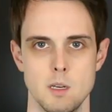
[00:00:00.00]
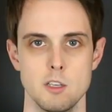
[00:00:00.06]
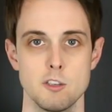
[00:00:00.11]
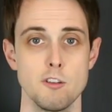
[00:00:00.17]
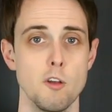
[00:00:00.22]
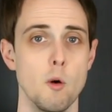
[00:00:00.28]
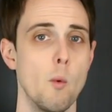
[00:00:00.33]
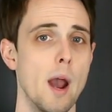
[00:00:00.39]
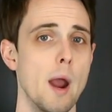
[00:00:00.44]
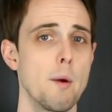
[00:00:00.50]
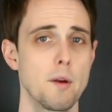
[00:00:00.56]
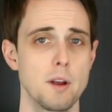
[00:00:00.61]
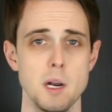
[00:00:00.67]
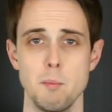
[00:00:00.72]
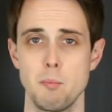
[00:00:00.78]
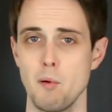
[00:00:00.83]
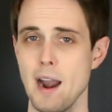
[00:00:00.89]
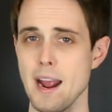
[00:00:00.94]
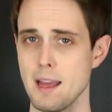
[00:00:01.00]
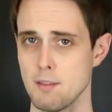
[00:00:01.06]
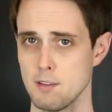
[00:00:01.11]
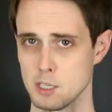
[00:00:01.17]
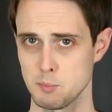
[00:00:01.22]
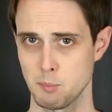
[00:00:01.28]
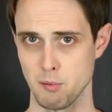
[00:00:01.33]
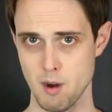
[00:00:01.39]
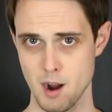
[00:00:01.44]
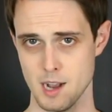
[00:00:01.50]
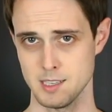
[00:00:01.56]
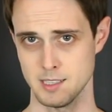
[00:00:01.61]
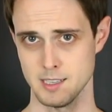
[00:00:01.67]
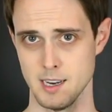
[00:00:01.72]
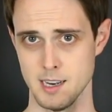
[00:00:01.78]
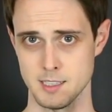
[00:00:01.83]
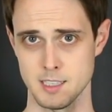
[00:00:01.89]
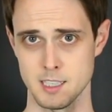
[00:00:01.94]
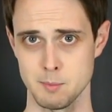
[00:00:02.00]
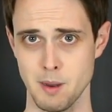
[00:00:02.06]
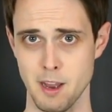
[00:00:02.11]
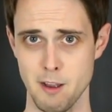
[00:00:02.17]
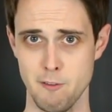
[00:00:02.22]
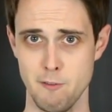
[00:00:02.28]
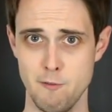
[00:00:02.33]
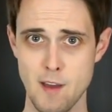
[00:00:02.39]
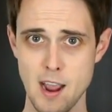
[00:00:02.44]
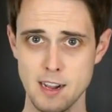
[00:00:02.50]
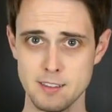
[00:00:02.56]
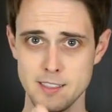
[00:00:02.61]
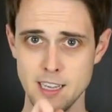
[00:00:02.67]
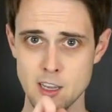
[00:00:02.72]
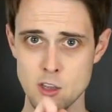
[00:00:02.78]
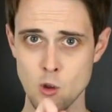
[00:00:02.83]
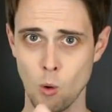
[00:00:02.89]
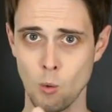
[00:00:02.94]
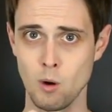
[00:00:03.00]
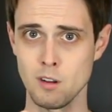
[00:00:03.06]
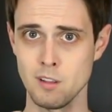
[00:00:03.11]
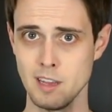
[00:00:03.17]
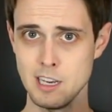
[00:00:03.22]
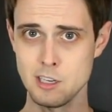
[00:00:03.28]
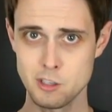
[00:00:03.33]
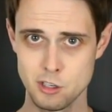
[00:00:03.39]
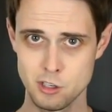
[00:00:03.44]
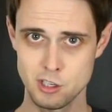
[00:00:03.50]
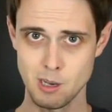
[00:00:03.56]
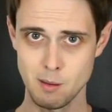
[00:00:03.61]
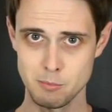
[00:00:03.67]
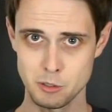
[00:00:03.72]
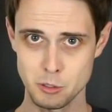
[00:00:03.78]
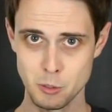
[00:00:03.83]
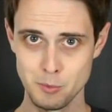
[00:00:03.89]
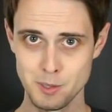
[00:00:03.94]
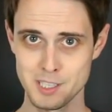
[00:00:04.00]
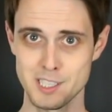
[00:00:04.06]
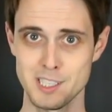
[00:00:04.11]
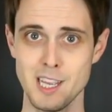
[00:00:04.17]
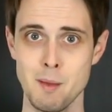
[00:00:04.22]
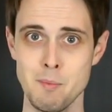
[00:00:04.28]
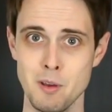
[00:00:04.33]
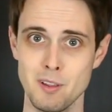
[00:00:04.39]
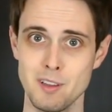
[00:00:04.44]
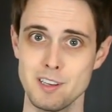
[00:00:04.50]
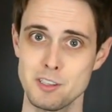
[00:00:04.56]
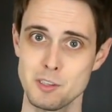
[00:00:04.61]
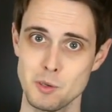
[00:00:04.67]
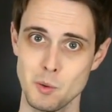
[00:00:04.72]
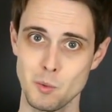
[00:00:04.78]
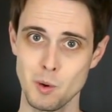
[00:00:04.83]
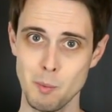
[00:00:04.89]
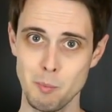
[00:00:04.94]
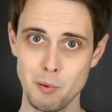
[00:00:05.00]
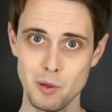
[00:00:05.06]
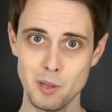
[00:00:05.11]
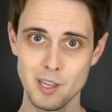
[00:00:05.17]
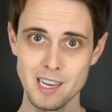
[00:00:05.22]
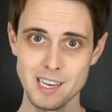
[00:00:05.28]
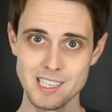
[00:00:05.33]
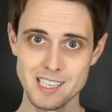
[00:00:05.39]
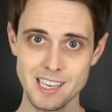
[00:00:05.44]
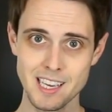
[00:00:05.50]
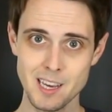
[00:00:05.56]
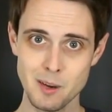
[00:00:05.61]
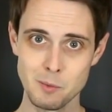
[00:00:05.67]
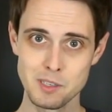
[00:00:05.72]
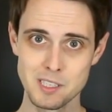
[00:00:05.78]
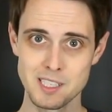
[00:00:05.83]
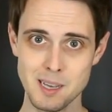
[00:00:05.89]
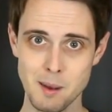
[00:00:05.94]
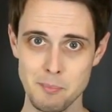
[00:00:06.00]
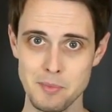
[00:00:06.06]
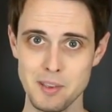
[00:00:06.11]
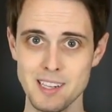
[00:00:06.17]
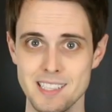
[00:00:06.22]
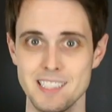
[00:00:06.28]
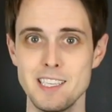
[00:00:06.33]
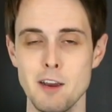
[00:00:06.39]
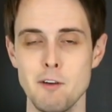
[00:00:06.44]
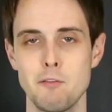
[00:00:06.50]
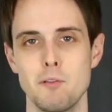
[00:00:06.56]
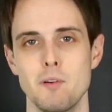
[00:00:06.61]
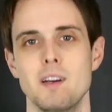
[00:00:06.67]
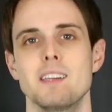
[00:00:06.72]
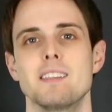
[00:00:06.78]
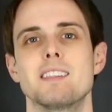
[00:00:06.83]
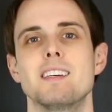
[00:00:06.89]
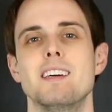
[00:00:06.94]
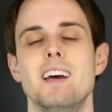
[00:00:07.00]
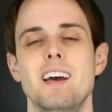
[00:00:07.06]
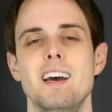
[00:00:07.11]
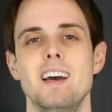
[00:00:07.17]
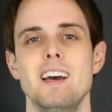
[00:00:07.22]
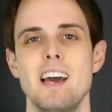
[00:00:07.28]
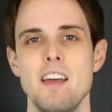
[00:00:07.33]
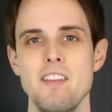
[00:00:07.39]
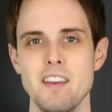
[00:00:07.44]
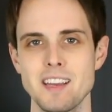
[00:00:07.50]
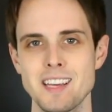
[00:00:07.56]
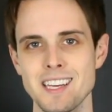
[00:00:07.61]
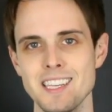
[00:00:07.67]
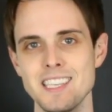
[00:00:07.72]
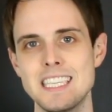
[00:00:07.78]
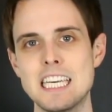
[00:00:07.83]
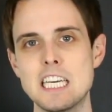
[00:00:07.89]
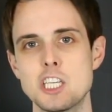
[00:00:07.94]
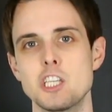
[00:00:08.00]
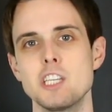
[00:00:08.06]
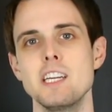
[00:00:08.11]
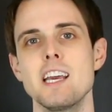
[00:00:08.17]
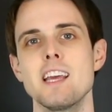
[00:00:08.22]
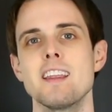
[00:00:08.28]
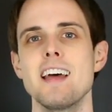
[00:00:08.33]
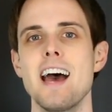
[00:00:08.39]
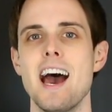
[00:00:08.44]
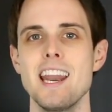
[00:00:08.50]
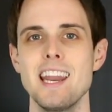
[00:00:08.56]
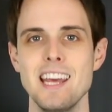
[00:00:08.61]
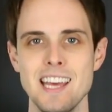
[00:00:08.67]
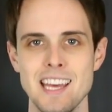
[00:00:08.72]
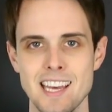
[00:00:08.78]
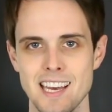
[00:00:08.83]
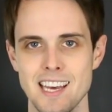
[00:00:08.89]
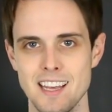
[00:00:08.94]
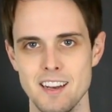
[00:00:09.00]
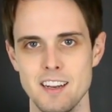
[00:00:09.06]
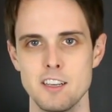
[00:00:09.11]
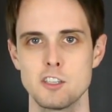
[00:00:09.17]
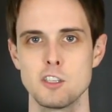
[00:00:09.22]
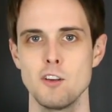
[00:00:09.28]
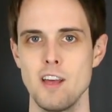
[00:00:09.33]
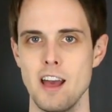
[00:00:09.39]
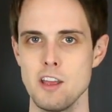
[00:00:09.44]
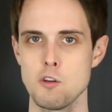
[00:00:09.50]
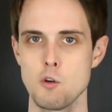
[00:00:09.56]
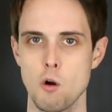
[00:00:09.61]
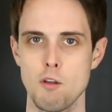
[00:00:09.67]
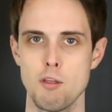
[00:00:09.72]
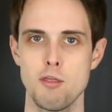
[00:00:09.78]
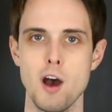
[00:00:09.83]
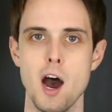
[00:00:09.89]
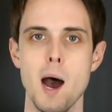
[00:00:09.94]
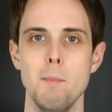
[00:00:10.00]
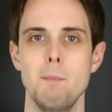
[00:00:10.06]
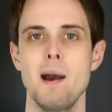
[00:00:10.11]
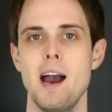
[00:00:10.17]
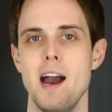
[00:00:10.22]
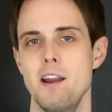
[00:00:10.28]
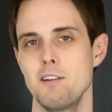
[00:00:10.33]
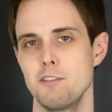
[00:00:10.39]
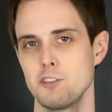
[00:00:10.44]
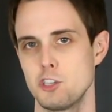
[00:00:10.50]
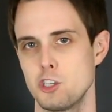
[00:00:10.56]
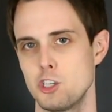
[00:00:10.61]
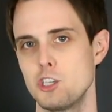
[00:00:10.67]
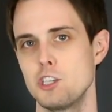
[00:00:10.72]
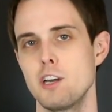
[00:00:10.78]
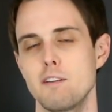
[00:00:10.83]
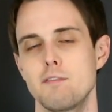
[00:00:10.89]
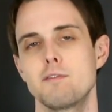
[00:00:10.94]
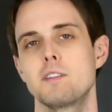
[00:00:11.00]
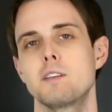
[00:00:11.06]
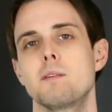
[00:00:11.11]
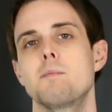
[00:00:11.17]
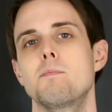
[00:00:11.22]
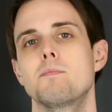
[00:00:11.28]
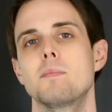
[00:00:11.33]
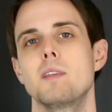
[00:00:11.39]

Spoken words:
So the way we're going to break this process is by affecting your relationship to the stimulus, replacing it with something different, and then conditioning that in so that your thought patterns shift.